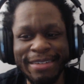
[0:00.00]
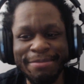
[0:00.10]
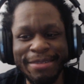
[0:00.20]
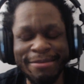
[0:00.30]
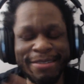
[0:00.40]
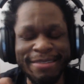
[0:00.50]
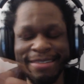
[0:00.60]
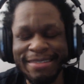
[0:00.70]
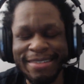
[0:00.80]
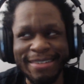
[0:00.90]
But
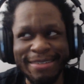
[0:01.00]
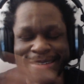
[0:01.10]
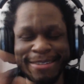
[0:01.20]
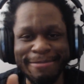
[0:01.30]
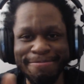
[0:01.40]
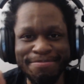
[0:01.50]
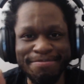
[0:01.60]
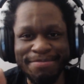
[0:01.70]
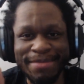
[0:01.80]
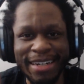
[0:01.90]
2023 is just like
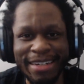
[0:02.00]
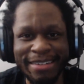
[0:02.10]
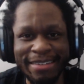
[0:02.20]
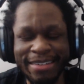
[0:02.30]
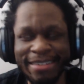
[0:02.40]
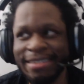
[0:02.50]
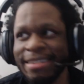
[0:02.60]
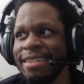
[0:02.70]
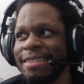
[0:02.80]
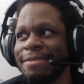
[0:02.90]
god tier year
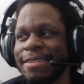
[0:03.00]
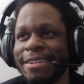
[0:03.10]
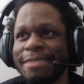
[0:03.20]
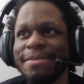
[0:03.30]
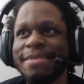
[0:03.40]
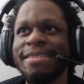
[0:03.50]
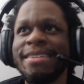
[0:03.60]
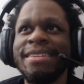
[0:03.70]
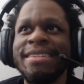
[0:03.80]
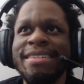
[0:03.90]
for games,
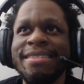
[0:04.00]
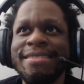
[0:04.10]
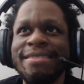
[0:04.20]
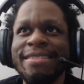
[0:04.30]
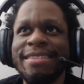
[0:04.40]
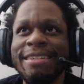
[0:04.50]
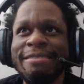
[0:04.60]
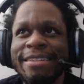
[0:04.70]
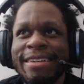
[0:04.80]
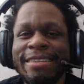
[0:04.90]
and so it's like now we're
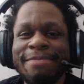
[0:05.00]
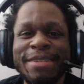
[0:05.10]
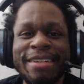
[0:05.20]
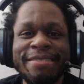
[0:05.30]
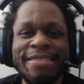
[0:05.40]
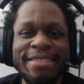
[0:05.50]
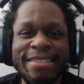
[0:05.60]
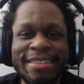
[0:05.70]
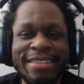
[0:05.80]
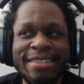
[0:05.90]
at the beginning of this
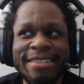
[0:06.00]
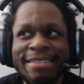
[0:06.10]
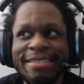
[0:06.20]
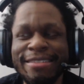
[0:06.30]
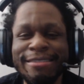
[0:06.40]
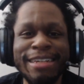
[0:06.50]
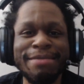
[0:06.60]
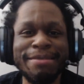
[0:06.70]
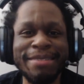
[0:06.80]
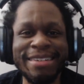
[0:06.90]
year, and it's like, dude, there's new
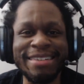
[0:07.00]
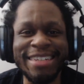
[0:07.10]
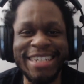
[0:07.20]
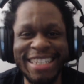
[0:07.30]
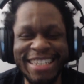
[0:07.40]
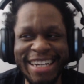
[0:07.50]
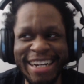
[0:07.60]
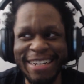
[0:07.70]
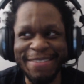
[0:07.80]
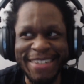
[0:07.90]
games coming out. I
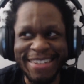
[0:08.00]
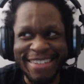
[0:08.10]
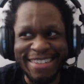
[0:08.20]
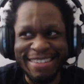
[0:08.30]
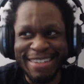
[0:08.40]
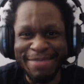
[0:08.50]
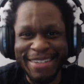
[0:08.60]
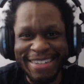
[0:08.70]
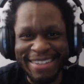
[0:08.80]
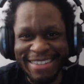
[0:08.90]
need to finish this so I can play
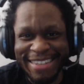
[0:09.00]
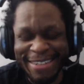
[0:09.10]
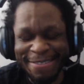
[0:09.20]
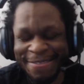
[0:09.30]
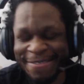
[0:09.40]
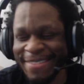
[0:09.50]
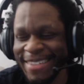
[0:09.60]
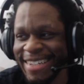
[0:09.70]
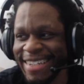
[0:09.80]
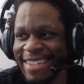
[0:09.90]
all the new stuff.
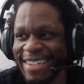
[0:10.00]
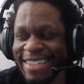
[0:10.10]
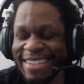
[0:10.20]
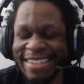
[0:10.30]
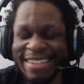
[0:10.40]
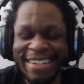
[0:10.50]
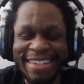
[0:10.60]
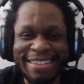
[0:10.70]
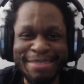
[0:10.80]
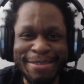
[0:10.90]
Like, I
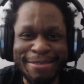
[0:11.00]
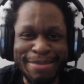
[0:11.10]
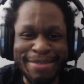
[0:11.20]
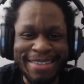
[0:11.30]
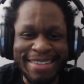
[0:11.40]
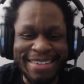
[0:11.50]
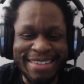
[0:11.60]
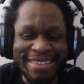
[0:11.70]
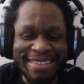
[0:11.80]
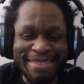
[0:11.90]
got through it before Rebirth, thank
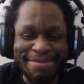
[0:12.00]
goodness.